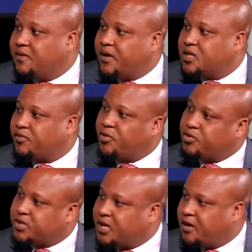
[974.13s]
events for
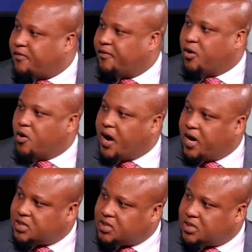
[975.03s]
yourself, for your
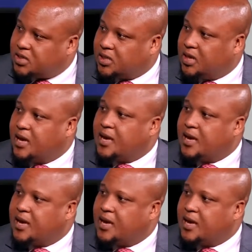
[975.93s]
artists,